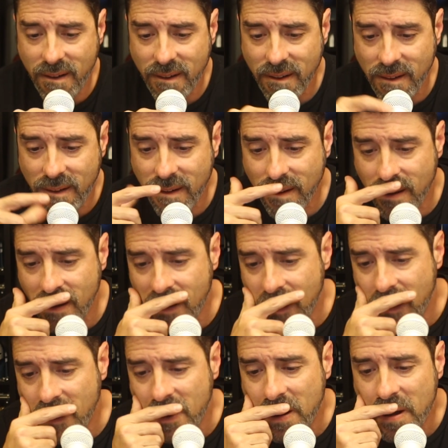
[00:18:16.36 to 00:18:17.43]

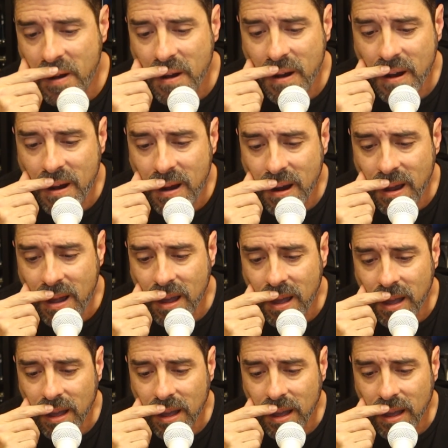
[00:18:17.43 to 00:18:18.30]
(no one is talking)